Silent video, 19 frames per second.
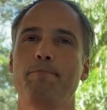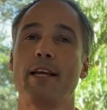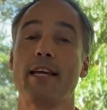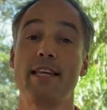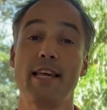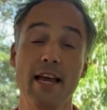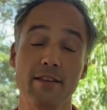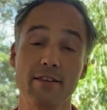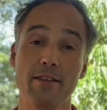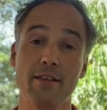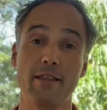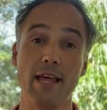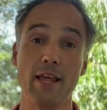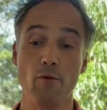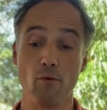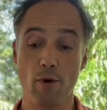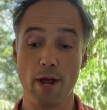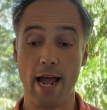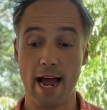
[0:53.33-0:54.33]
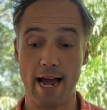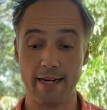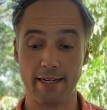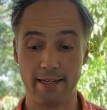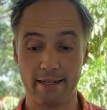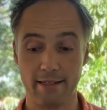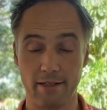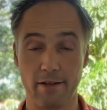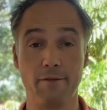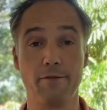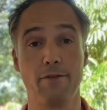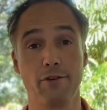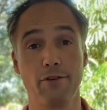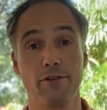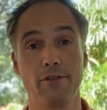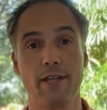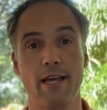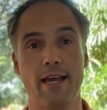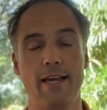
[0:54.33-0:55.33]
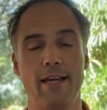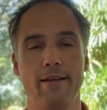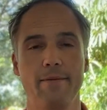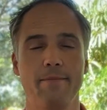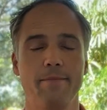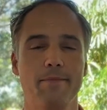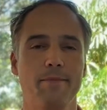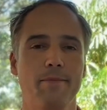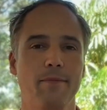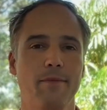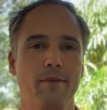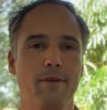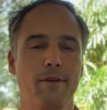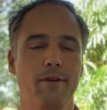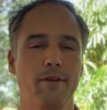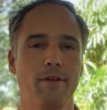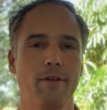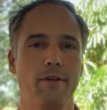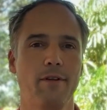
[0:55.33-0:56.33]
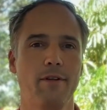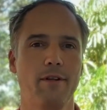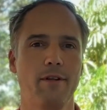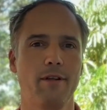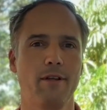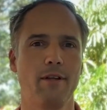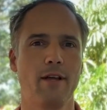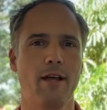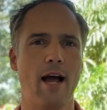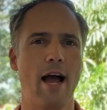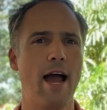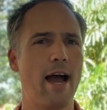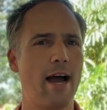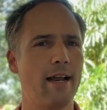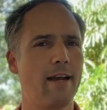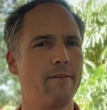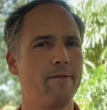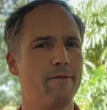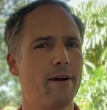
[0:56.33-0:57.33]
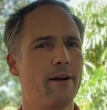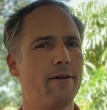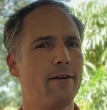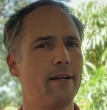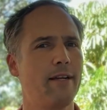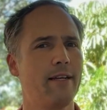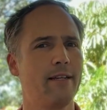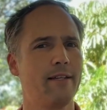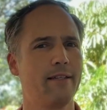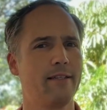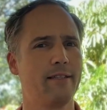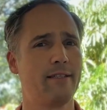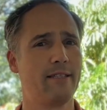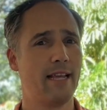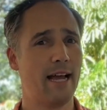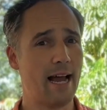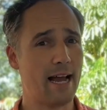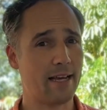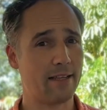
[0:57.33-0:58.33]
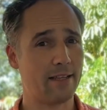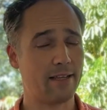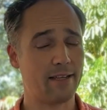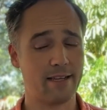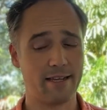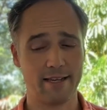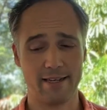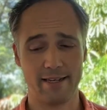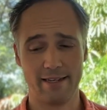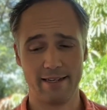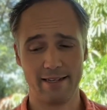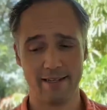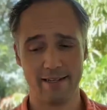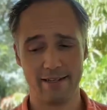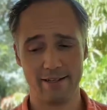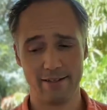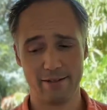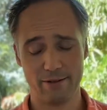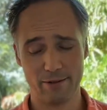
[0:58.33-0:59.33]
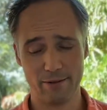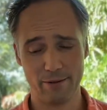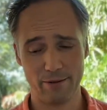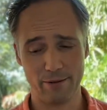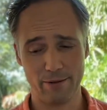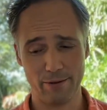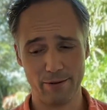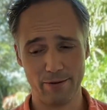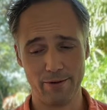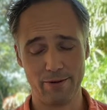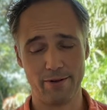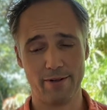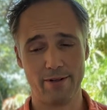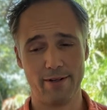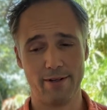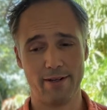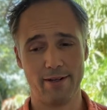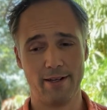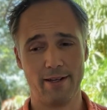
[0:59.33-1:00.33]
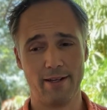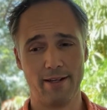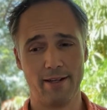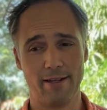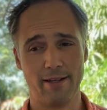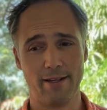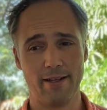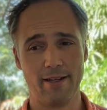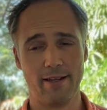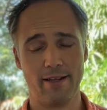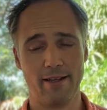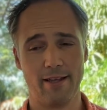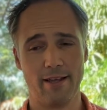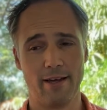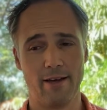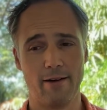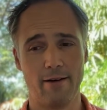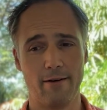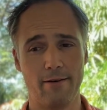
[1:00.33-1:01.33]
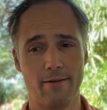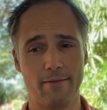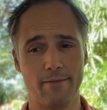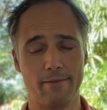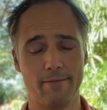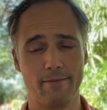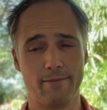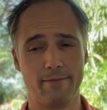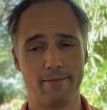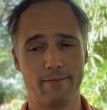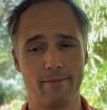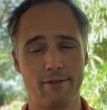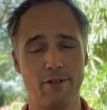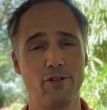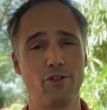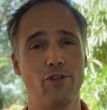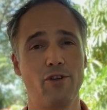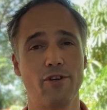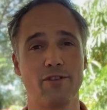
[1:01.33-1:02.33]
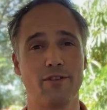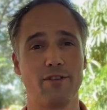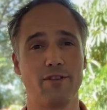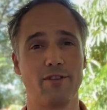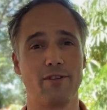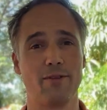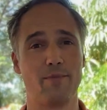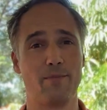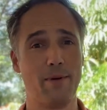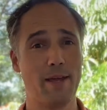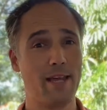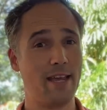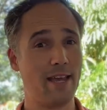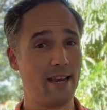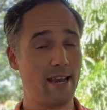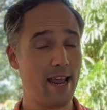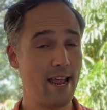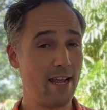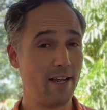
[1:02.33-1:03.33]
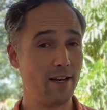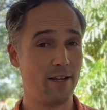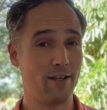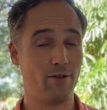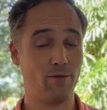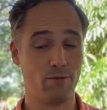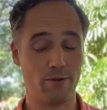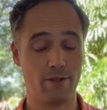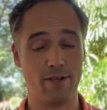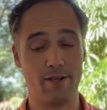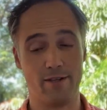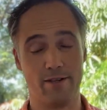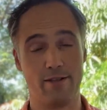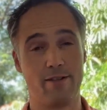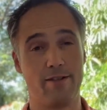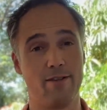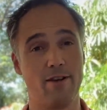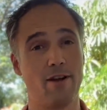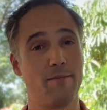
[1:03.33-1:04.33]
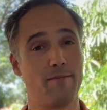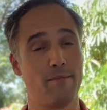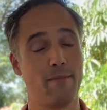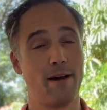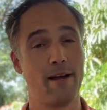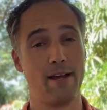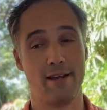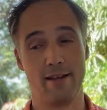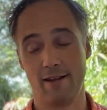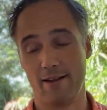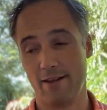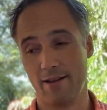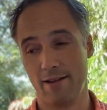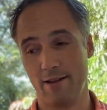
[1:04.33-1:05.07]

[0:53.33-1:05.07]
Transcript: yesterday we had the first day. I had a very task to uh, not just speak in English, which is not my